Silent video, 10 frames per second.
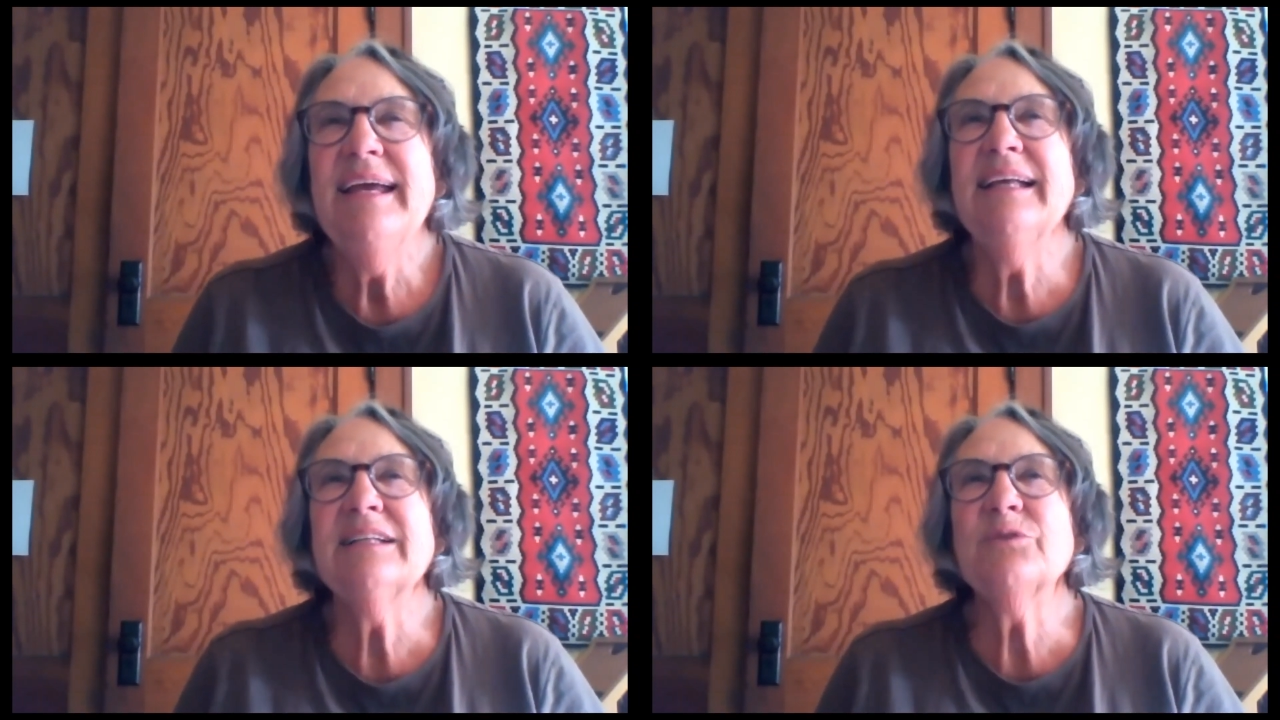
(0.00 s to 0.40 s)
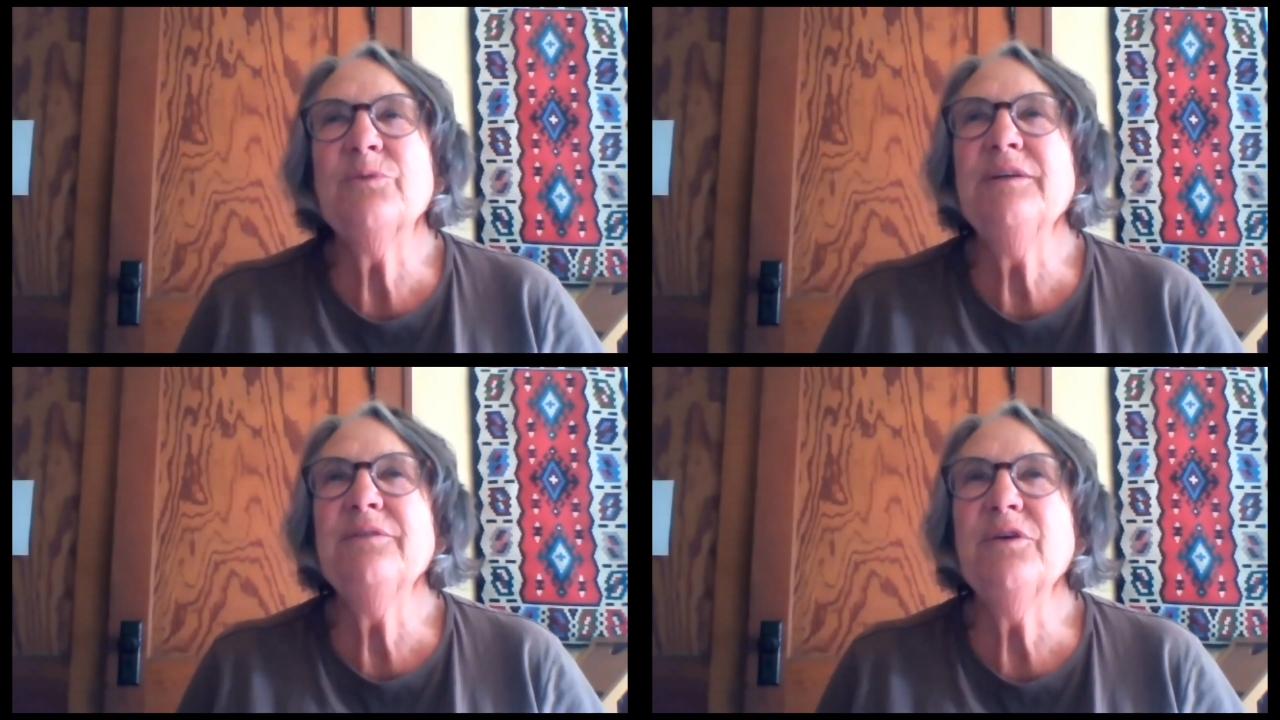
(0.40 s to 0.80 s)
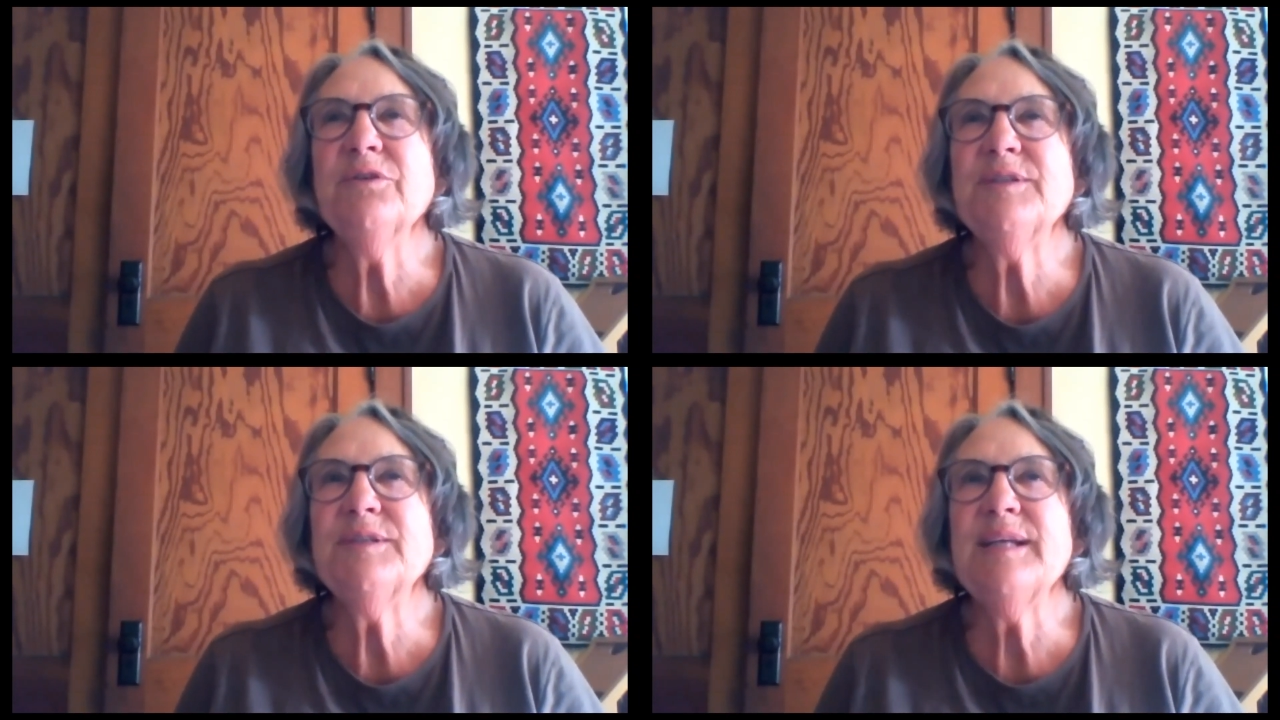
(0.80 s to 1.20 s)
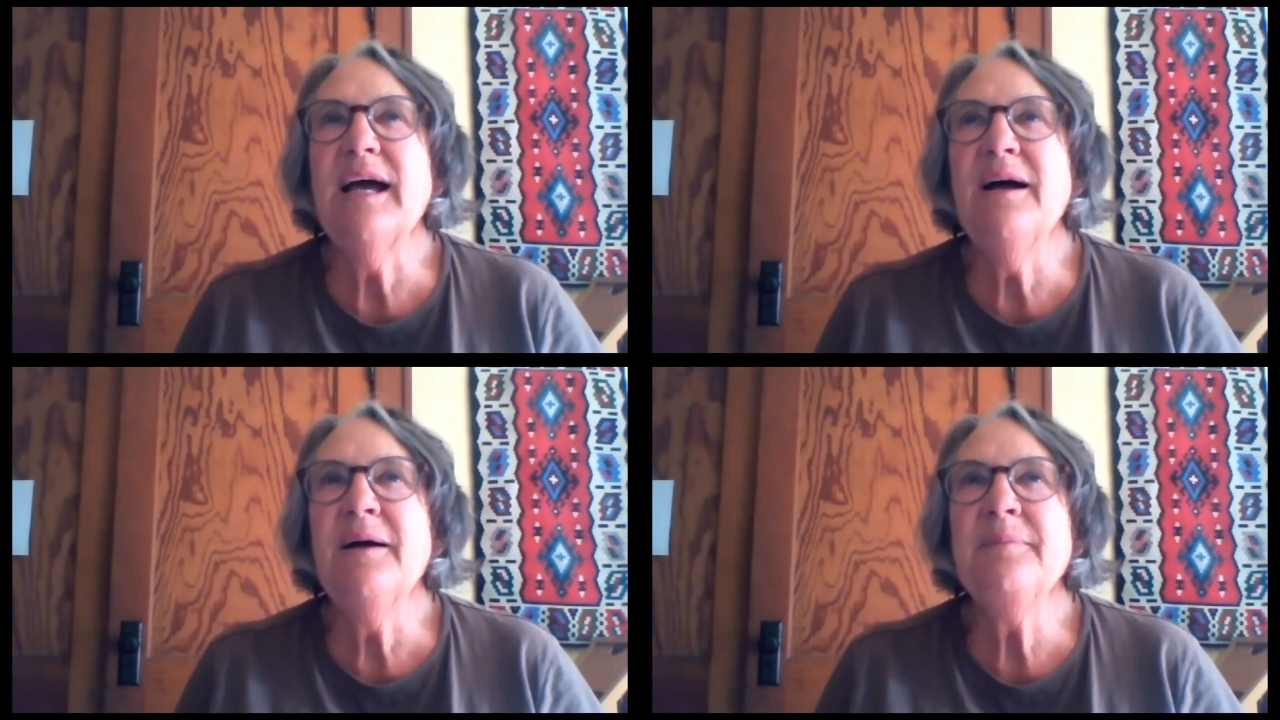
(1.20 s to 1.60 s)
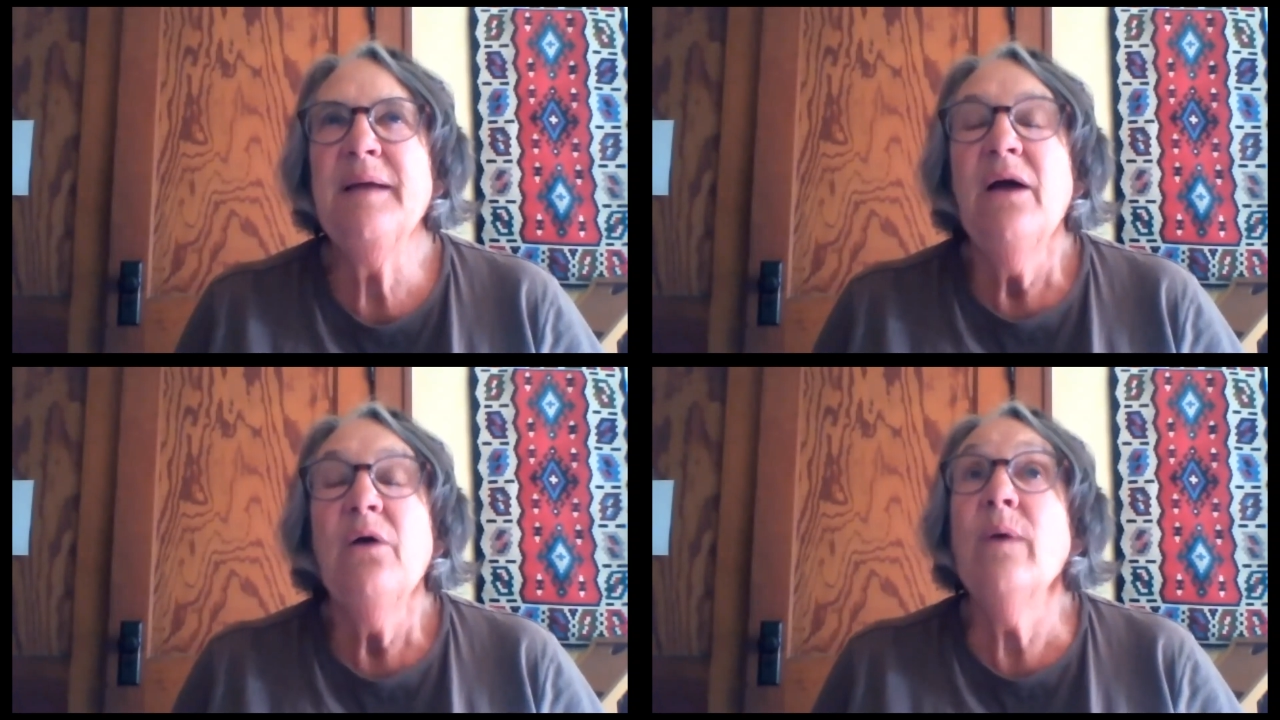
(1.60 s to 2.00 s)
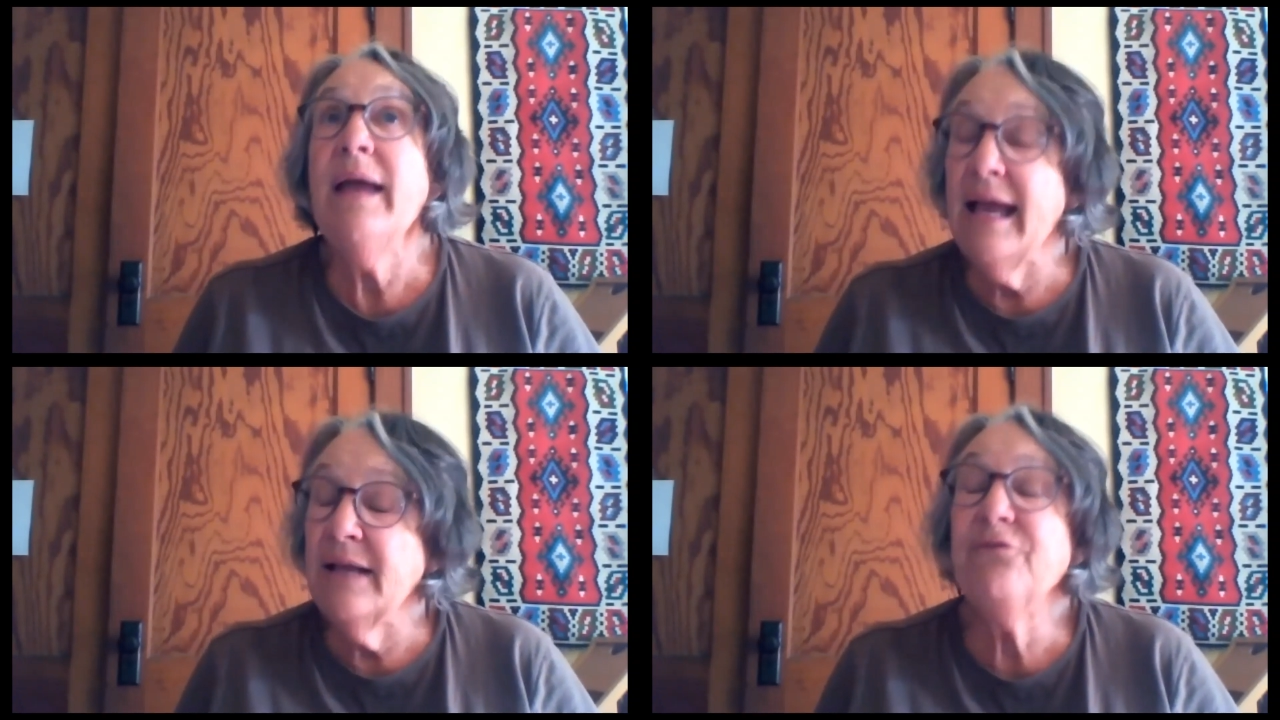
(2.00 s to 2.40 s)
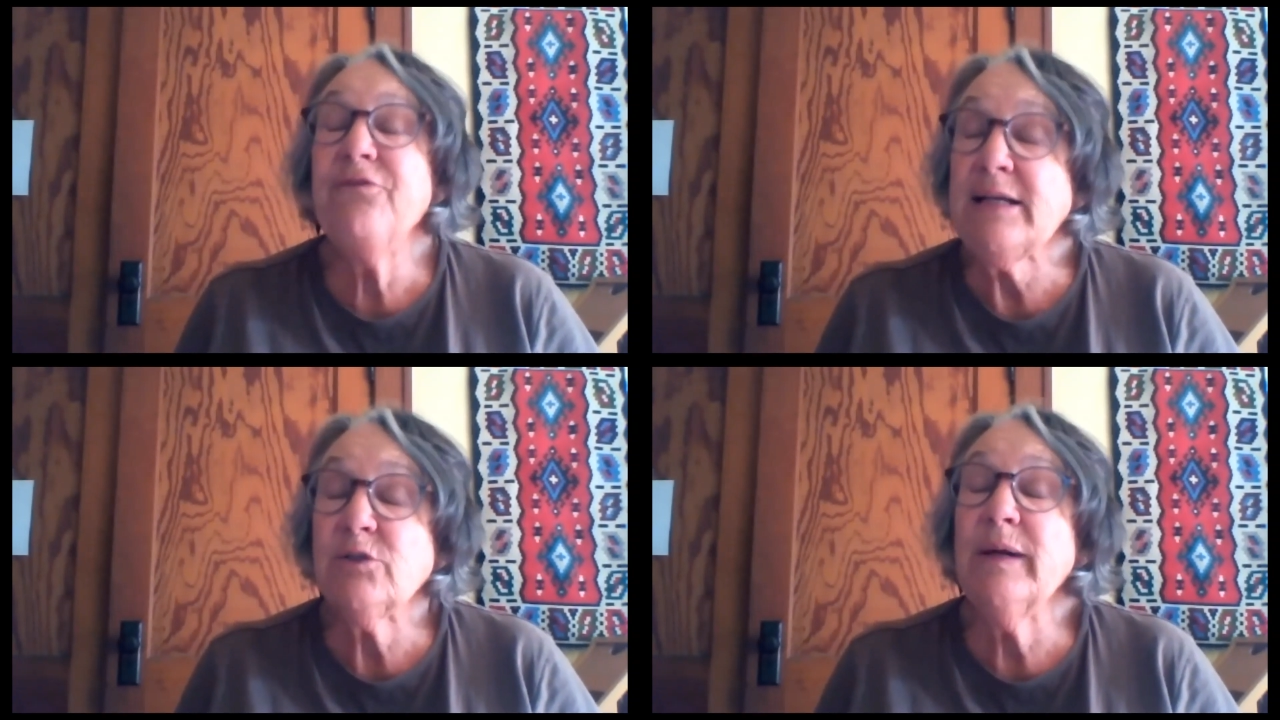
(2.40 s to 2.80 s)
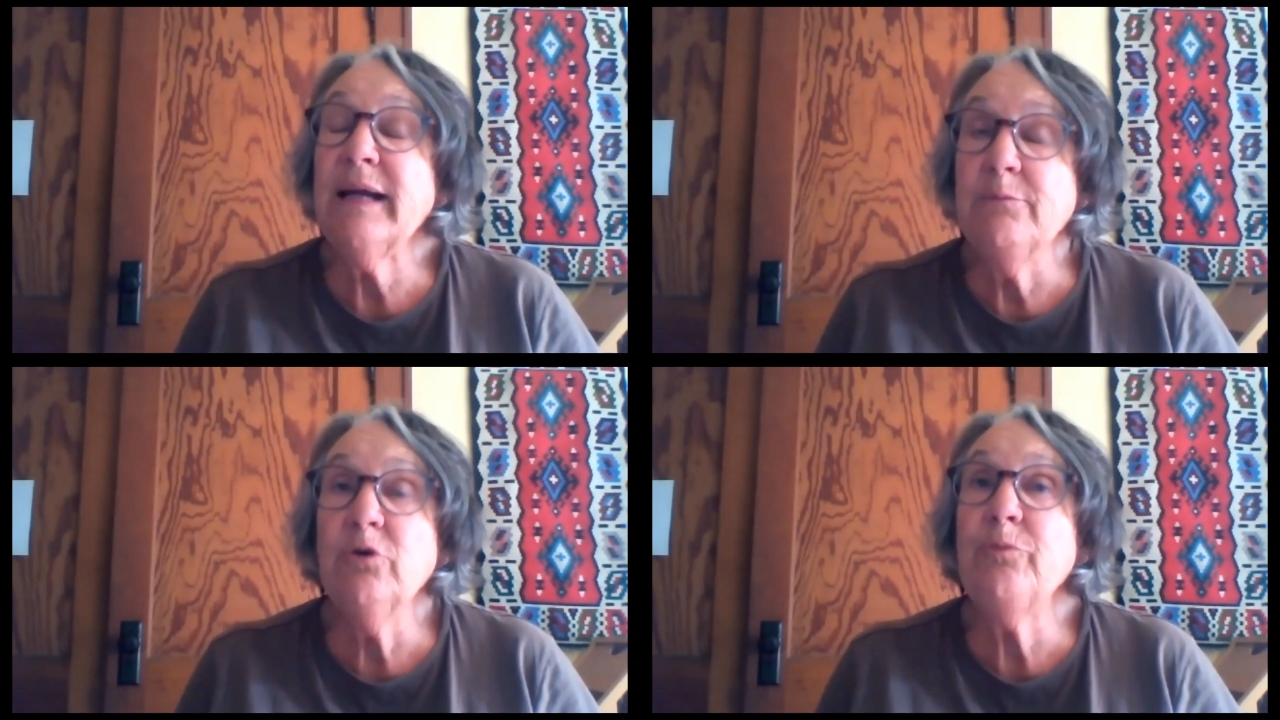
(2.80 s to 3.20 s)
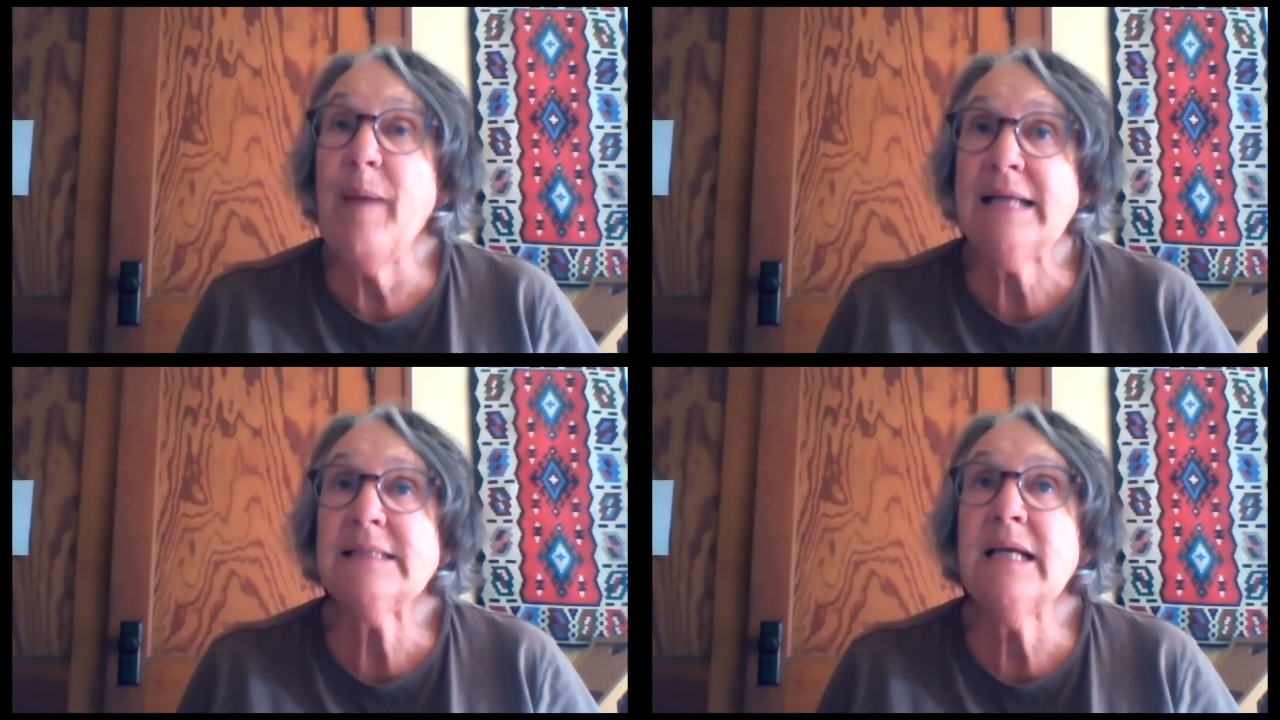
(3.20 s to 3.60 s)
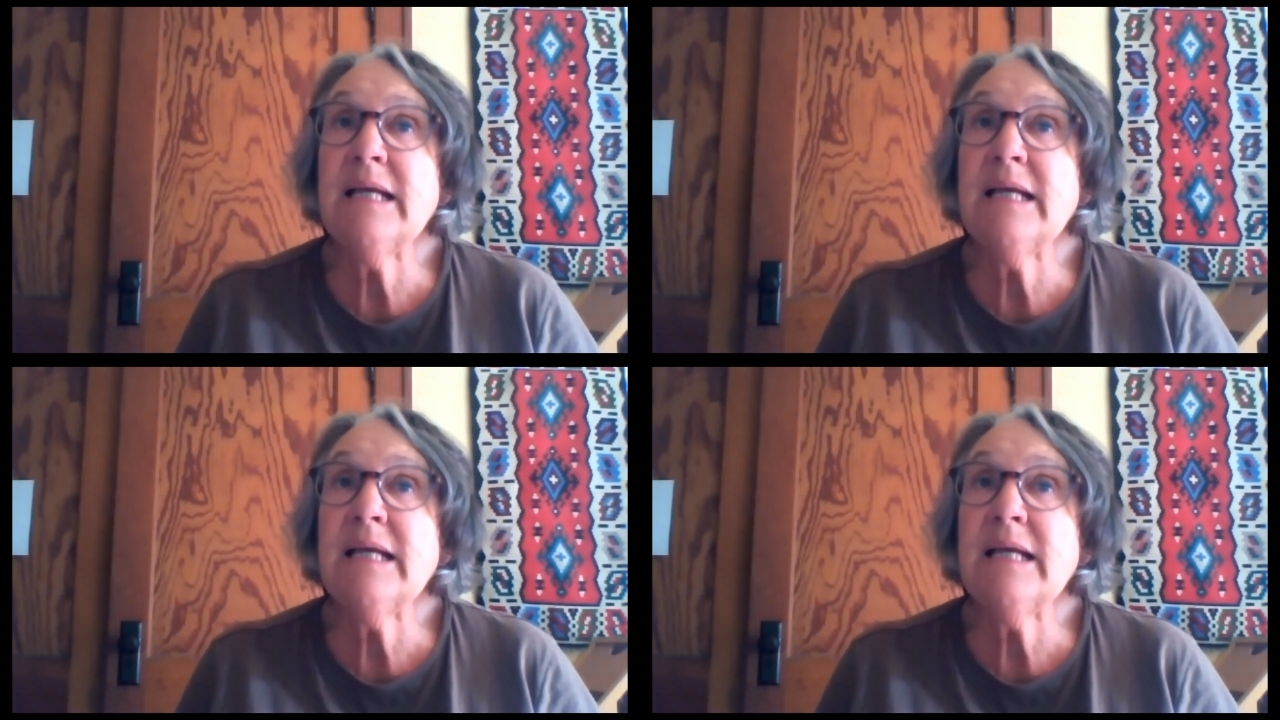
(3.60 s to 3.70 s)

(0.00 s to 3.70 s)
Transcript: it's one of those, in fact, when I moved back to